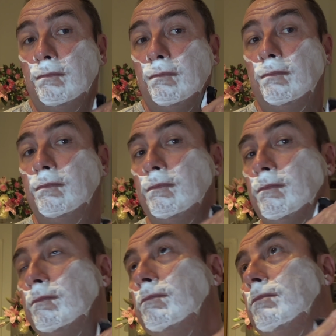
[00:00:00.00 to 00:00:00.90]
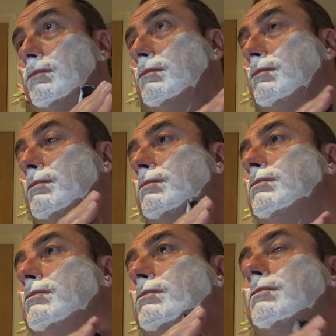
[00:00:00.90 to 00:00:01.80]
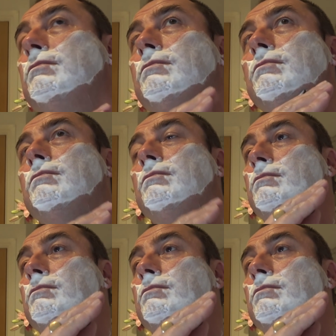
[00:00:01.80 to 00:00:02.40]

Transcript: Nothing is said.